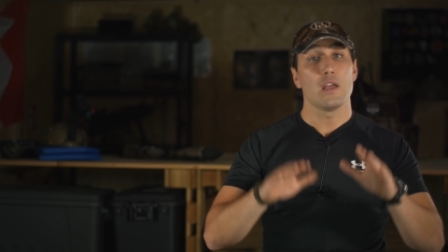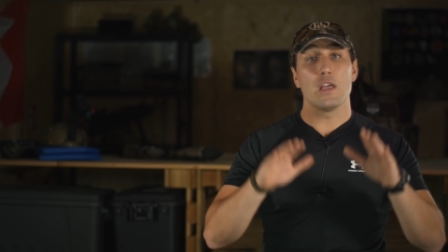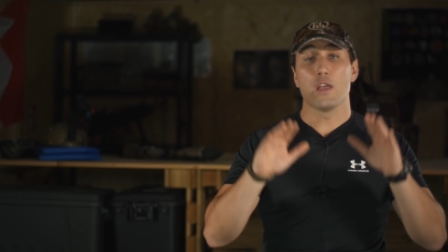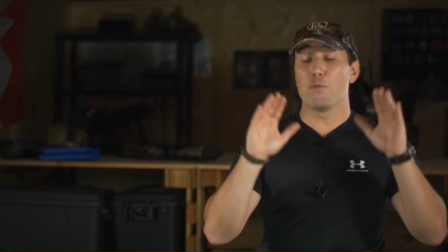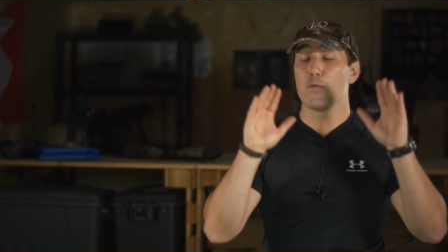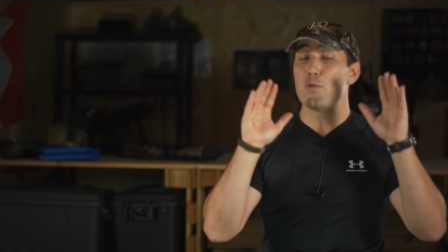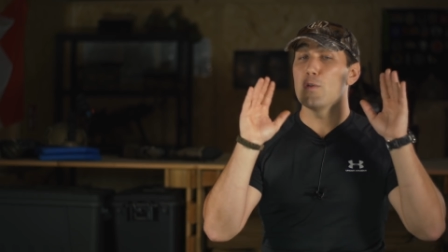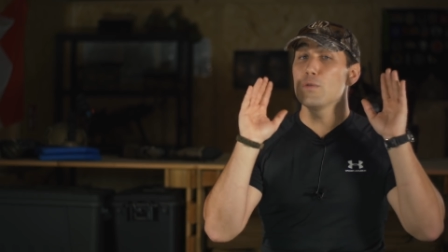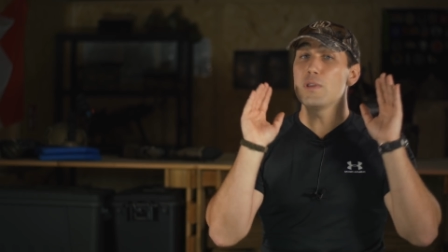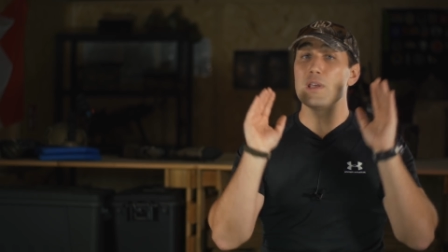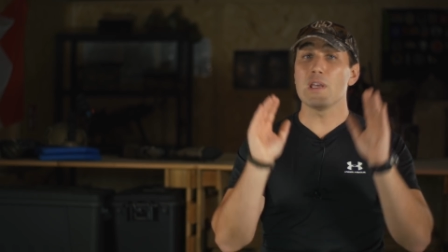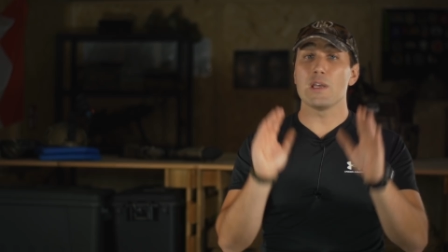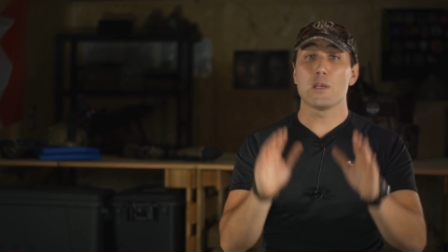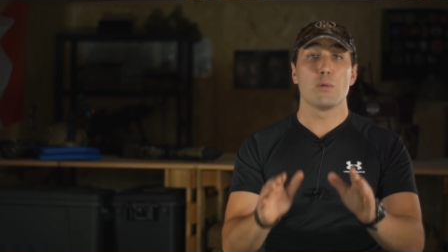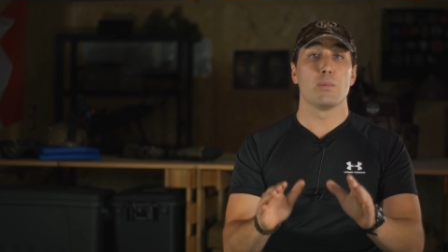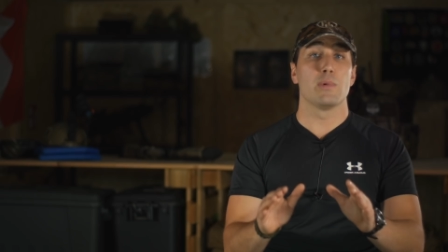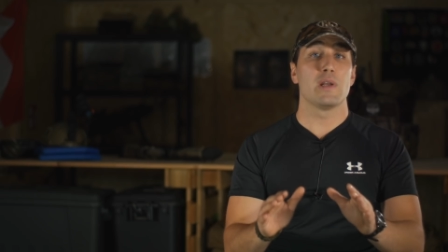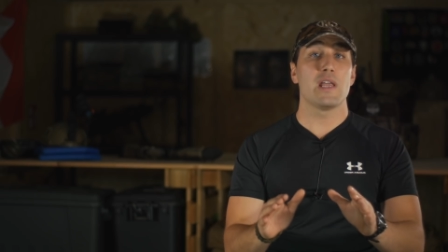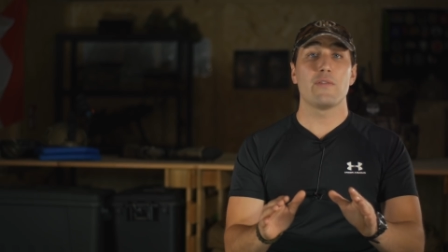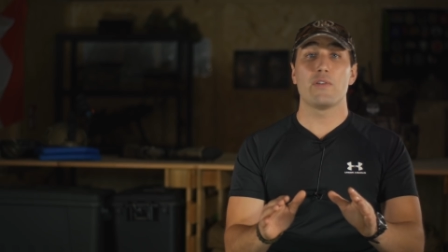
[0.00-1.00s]
If you think
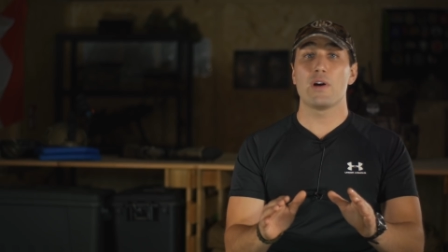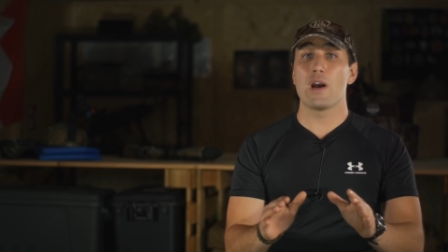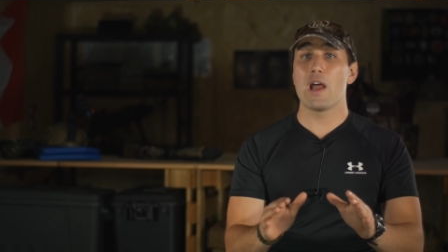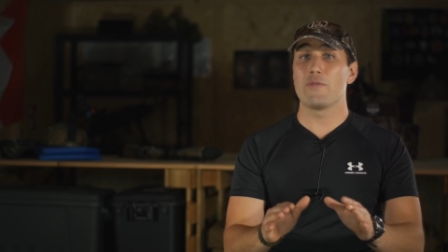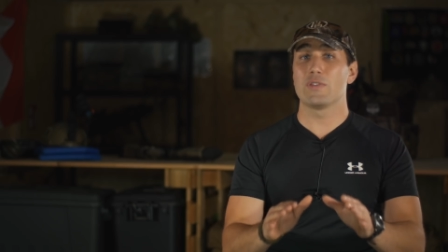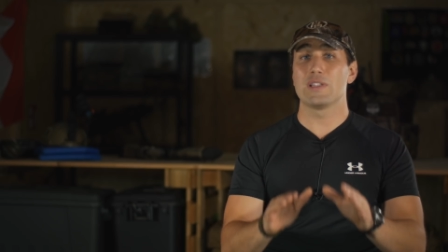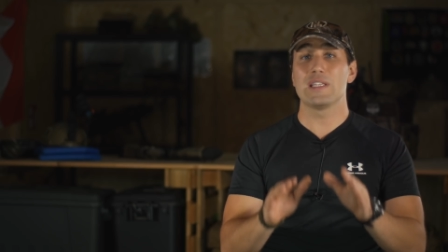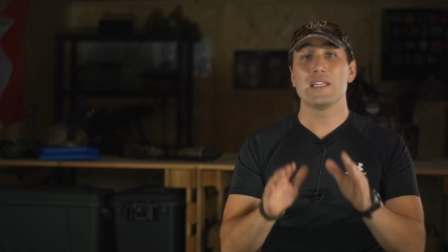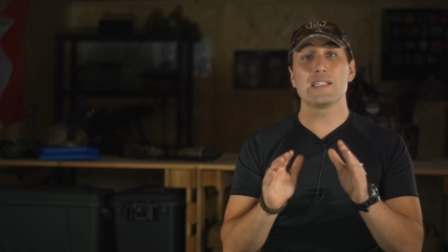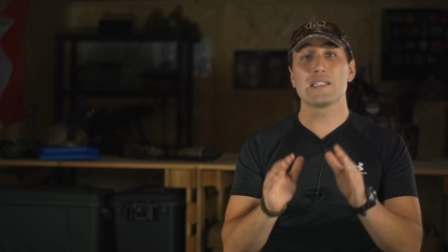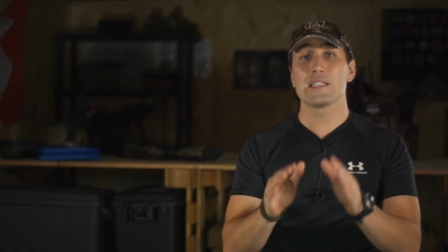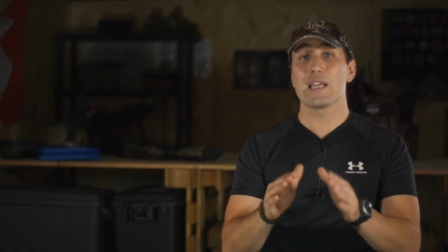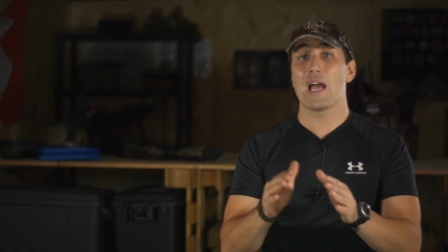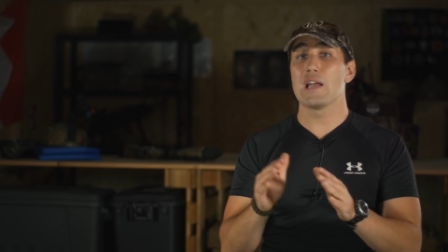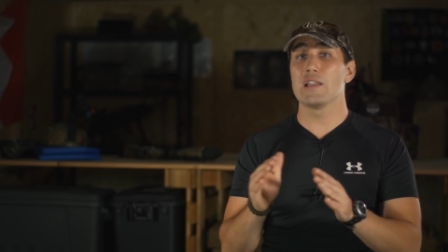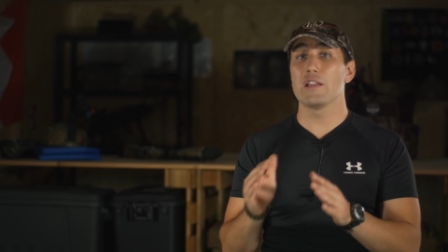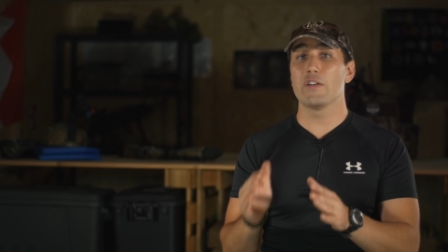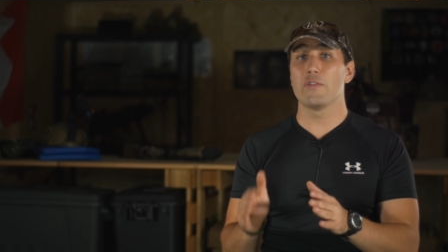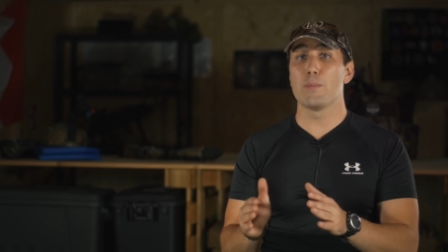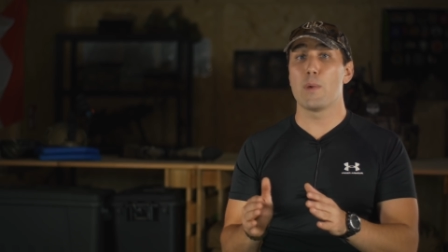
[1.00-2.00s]
you'll never have this
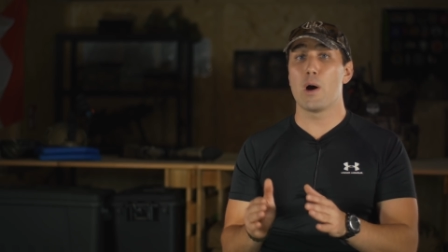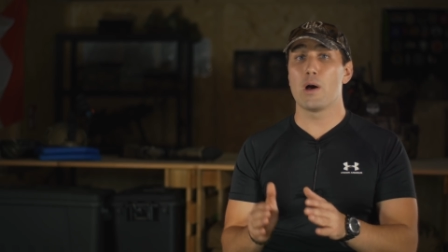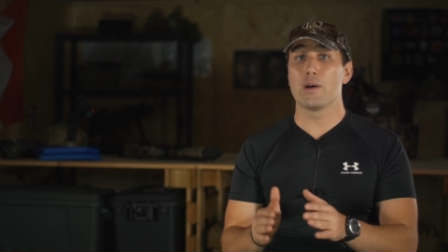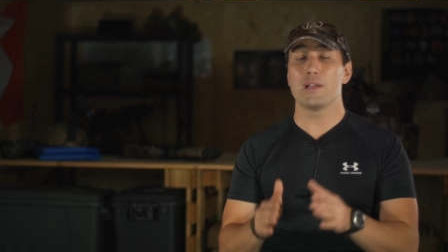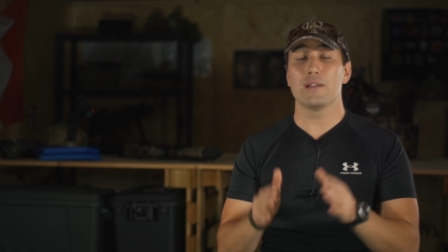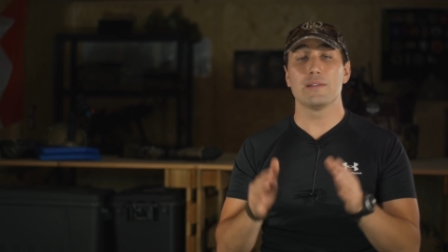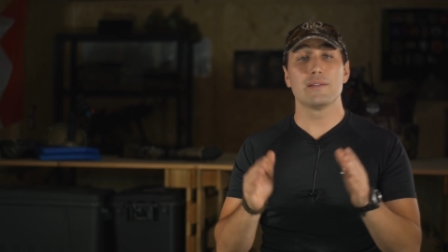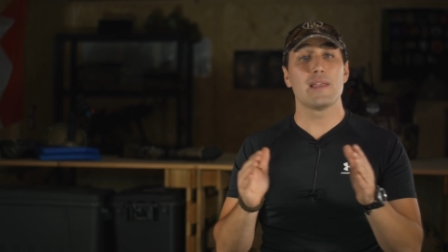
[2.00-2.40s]
kind of money,